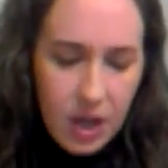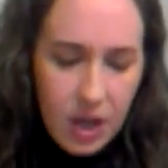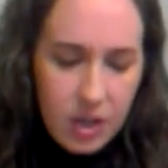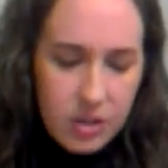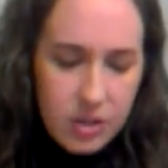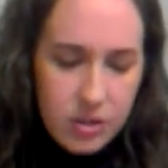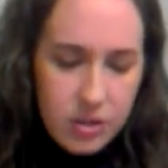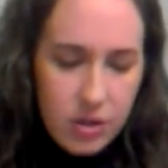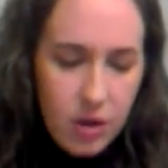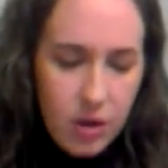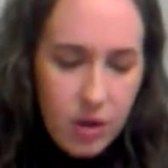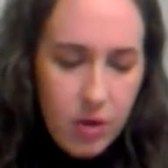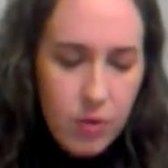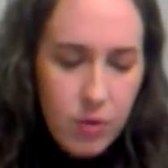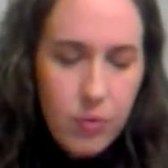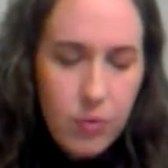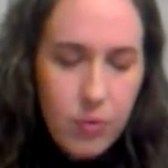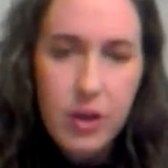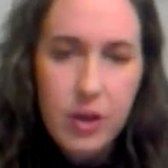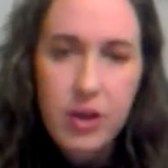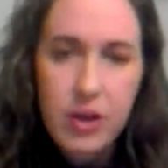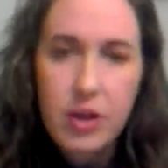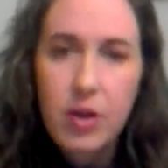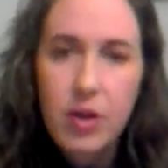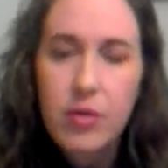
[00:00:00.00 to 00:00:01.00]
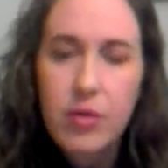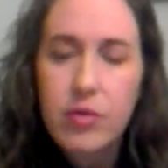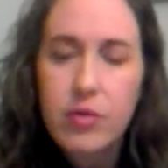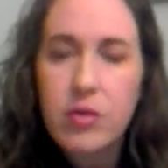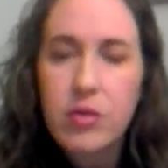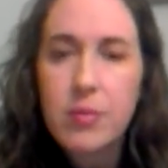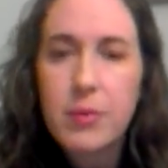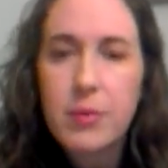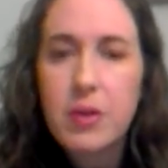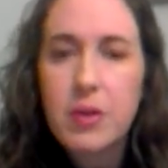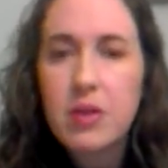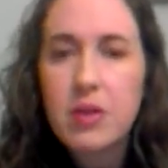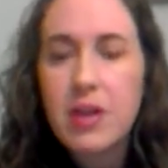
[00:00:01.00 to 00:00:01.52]
So we're going to go through the
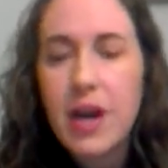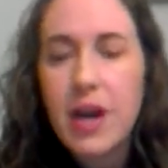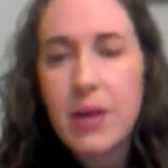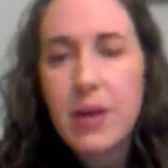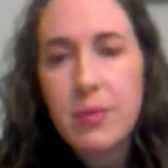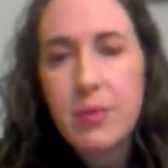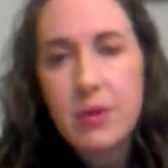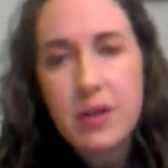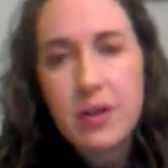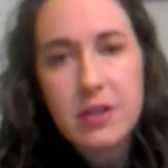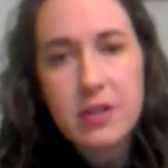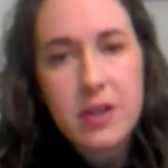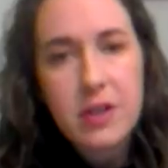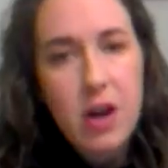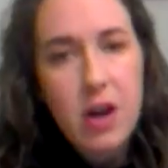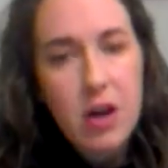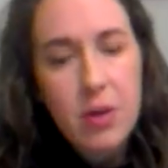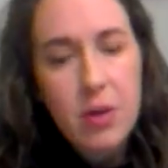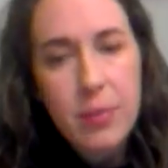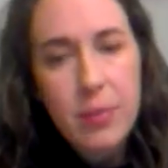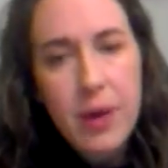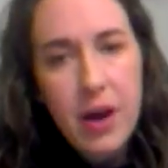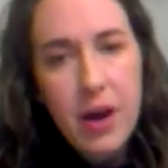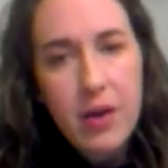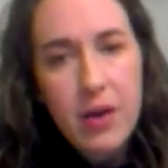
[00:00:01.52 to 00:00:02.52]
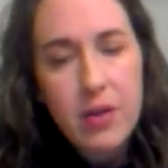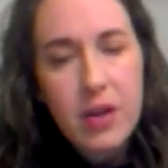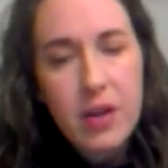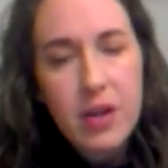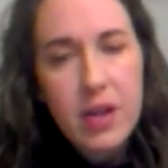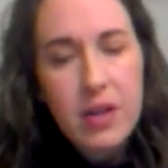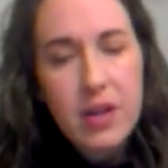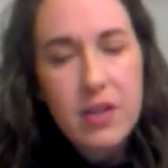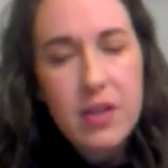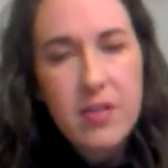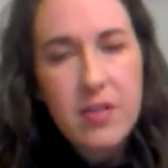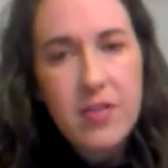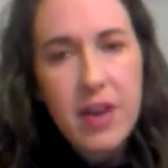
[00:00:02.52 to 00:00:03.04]
build guide. We're going to talk about
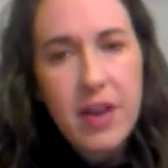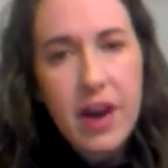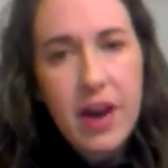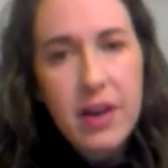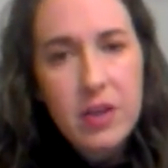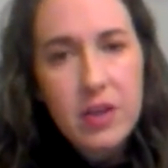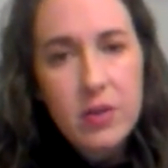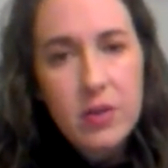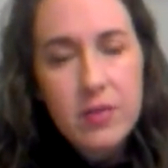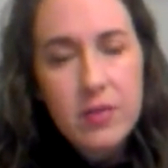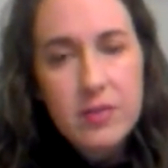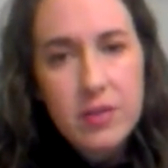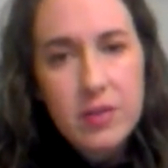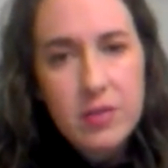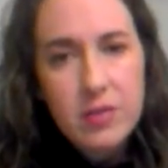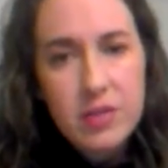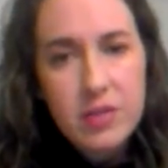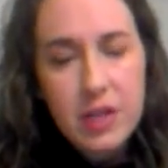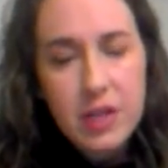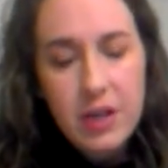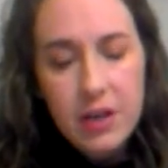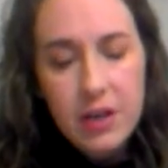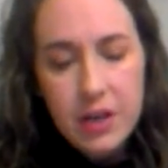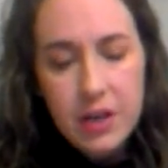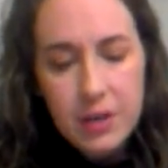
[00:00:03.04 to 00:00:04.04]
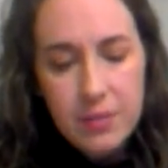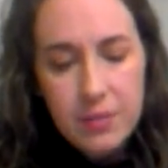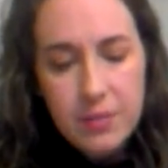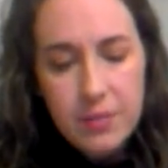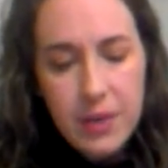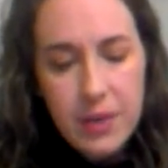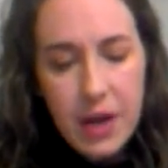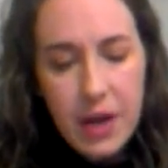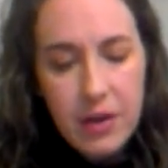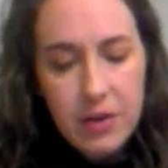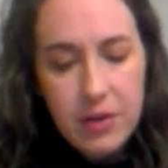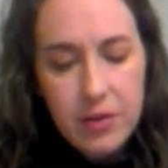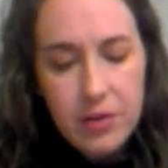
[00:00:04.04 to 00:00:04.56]
the value of doTERRA,
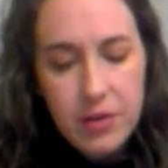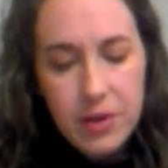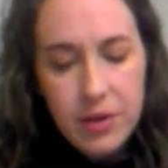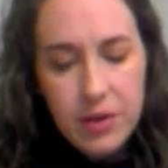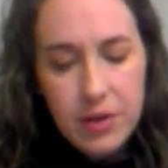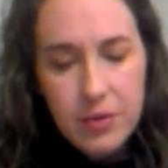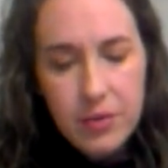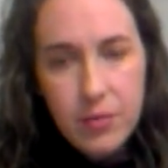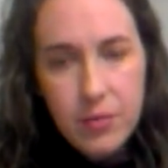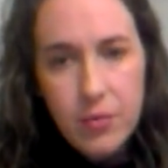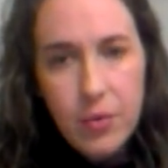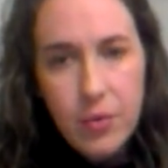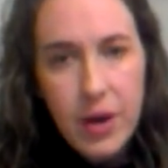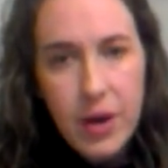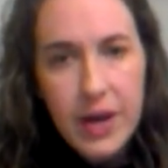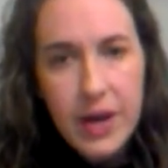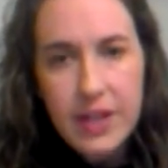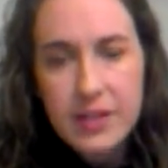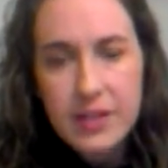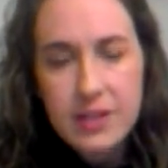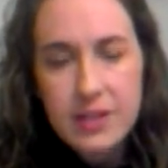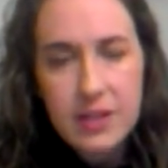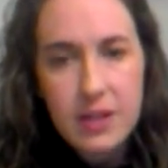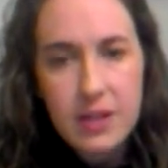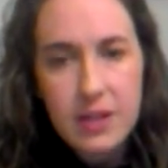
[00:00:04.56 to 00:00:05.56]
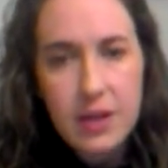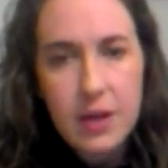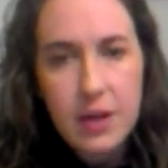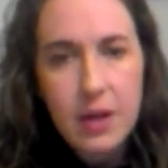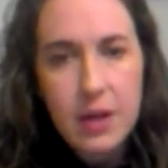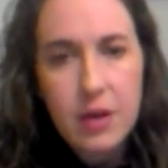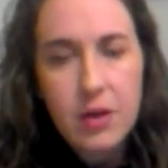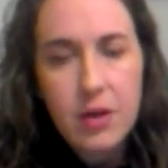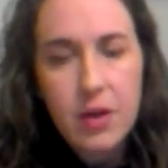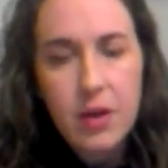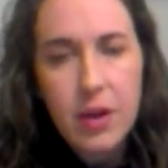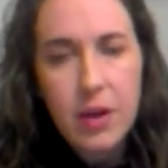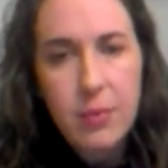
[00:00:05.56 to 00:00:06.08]
how to do it, why it's a
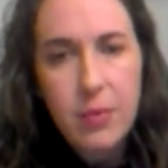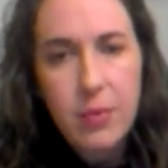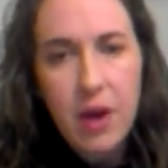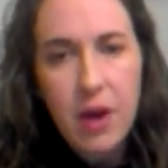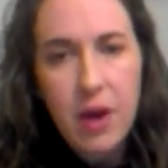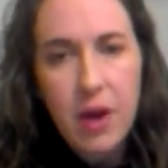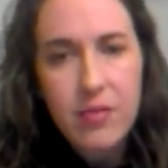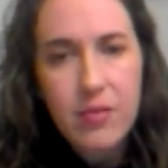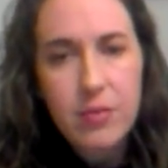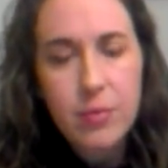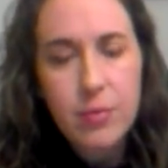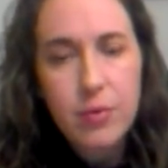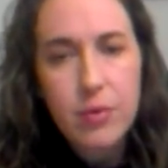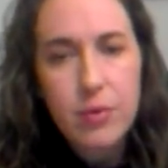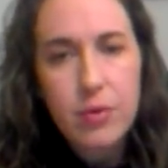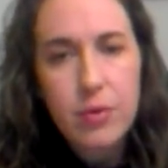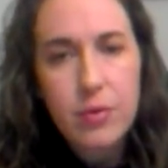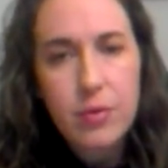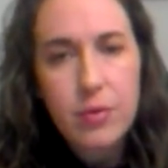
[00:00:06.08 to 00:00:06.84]
great profitable